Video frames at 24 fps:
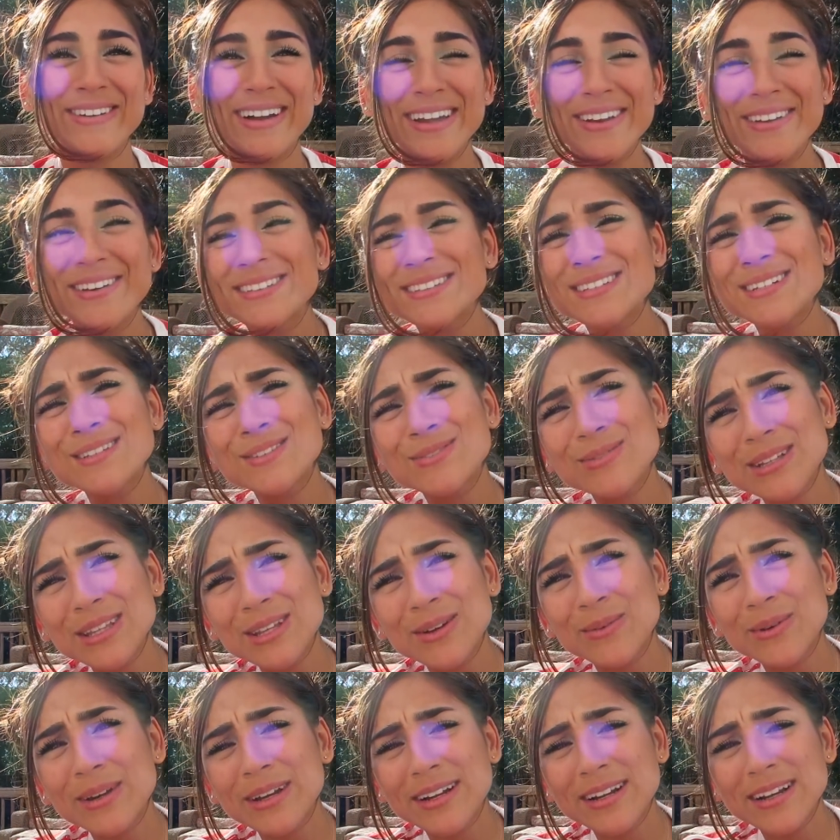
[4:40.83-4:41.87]
I know it sounds
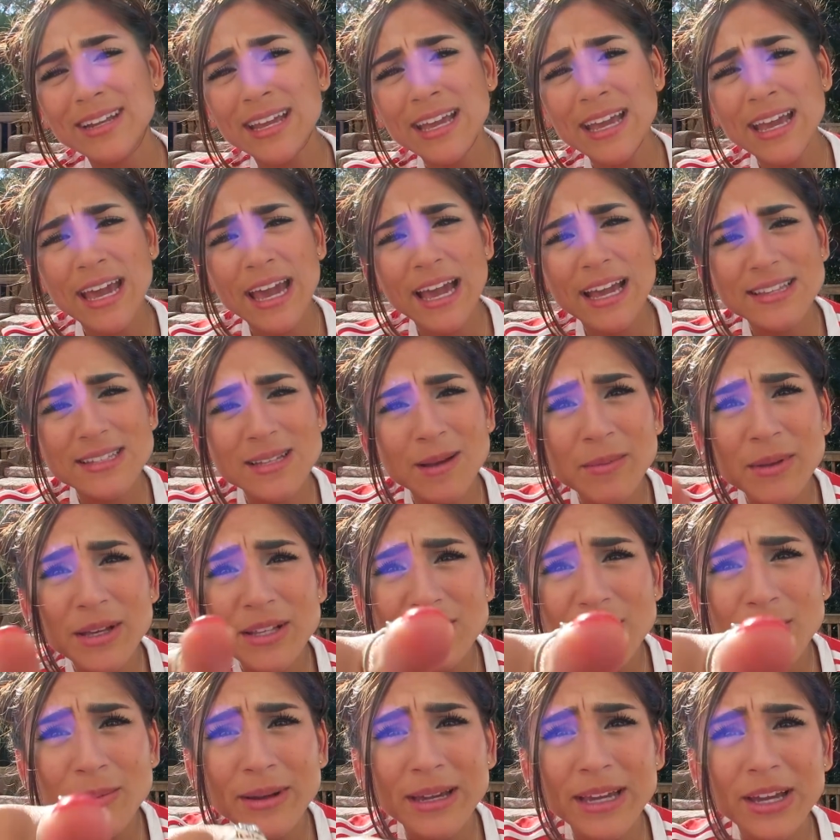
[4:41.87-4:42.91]
really weird and
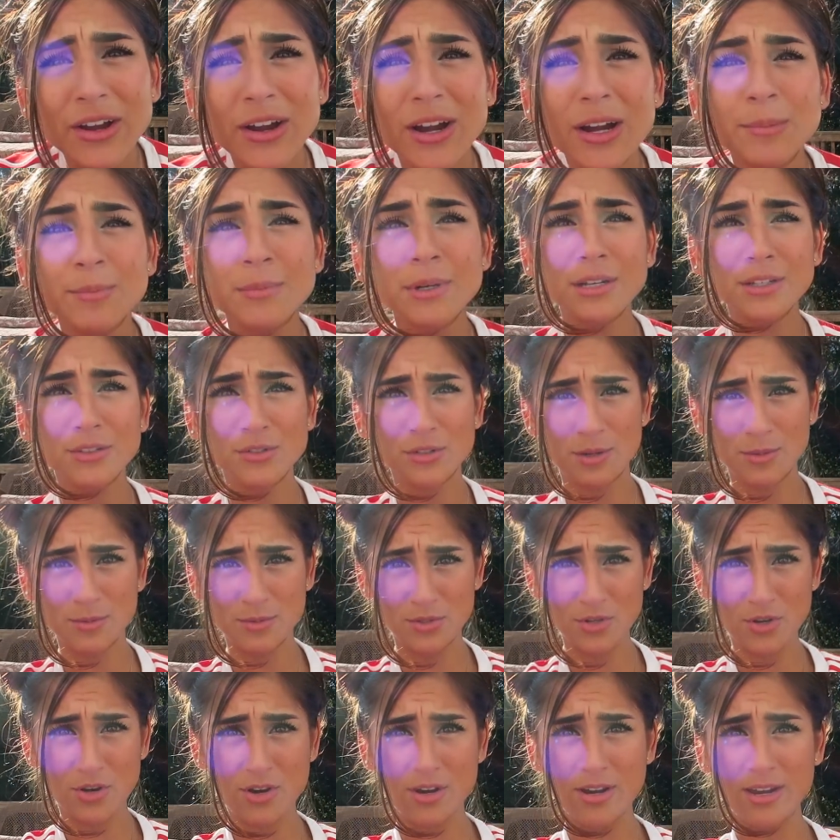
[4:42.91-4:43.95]
something's on my camera, so I'm
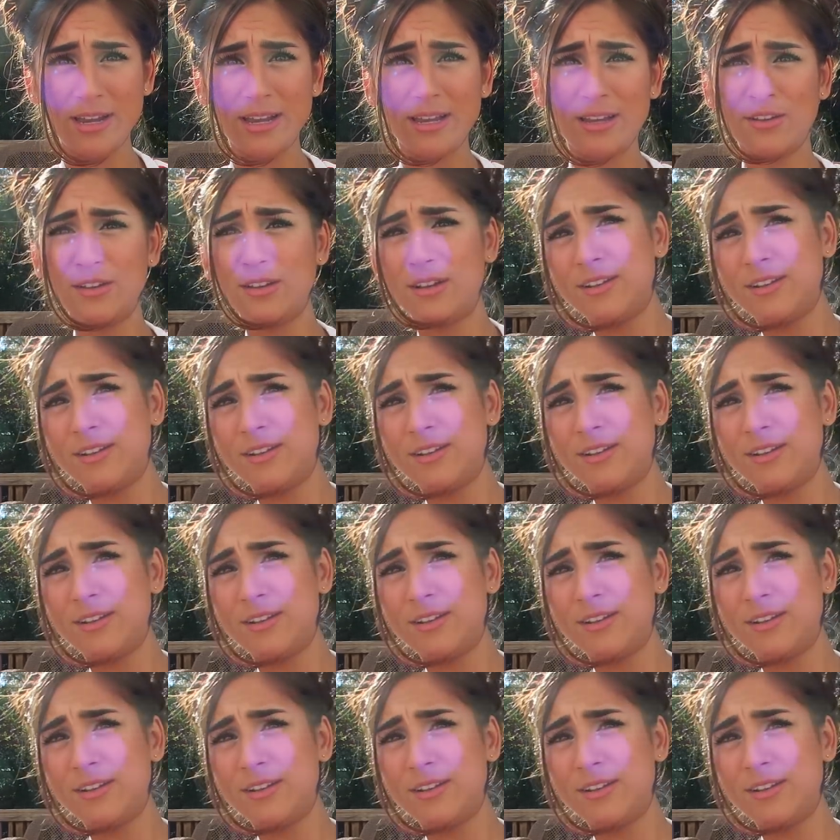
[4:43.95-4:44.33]
sorry.